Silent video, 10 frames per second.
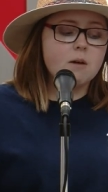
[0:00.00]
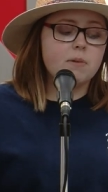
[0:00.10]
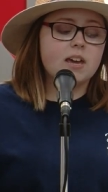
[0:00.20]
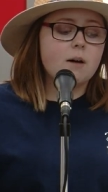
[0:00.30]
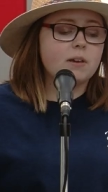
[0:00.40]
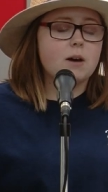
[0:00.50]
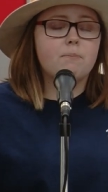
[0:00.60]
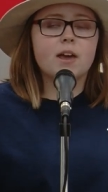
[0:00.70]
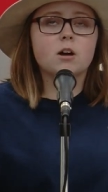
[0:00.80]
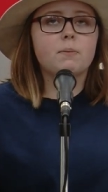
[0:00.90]
becoming a
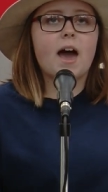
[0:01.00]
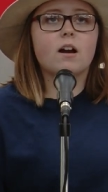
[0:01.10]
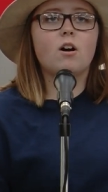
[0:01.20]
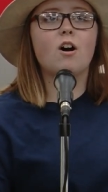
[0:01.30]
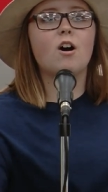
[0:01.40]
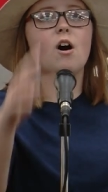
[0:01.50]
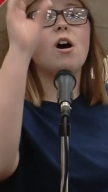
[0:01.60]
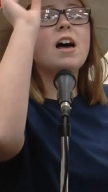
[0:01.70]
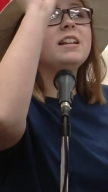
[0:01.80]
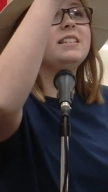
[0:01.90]
bigger black hole
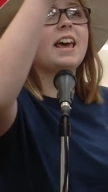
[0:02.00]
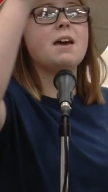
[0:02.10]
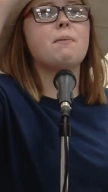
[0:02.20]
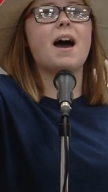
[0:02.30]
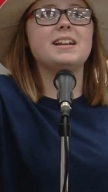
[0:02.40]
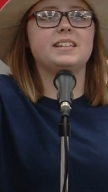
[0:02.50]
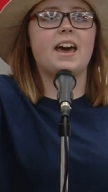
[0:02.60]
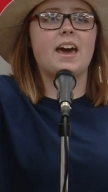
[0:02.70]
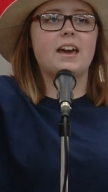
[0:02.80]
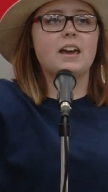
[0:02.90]
day by
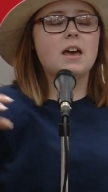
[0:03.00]
day,